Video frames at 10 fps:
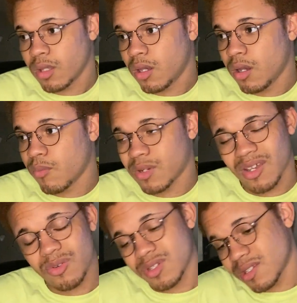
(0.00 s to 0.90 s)
when I go
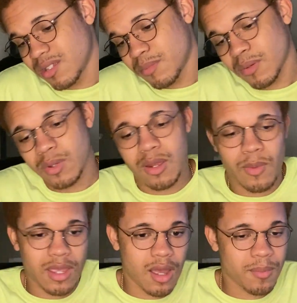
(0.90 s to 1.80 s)
to sleep and when I
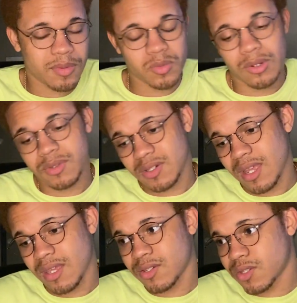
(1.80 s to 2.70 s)
wake up and throughout the
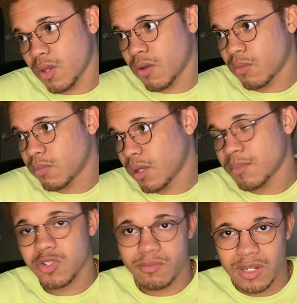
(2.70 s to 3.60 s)
day. So I'm
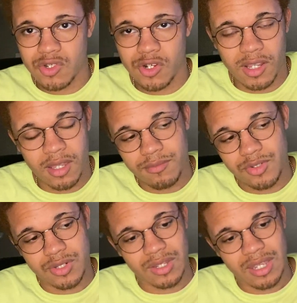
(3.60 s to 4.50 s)
just mentioning it
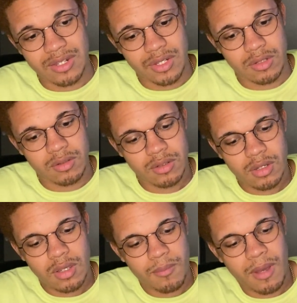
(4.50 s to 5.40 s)
just in case it
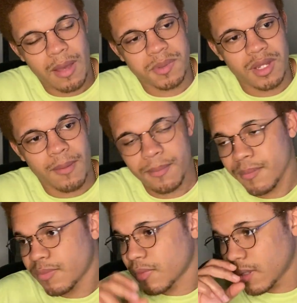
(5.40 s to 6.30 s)
pops up.
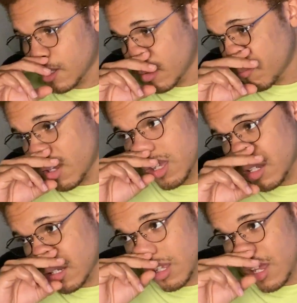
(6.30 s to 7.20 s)
But
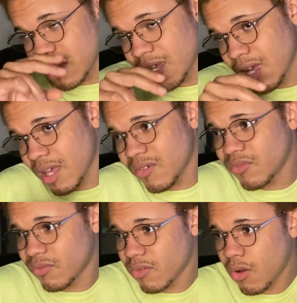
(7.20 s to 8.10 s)
I think I have
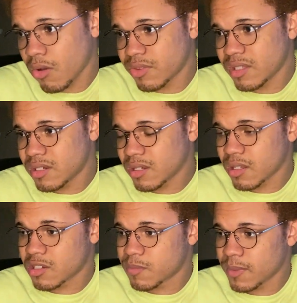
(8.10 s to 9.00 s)
authentic
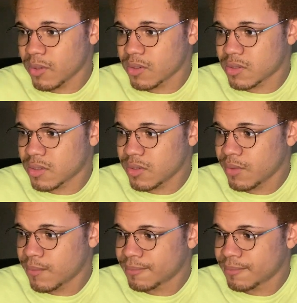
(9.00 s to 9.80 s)
experiences,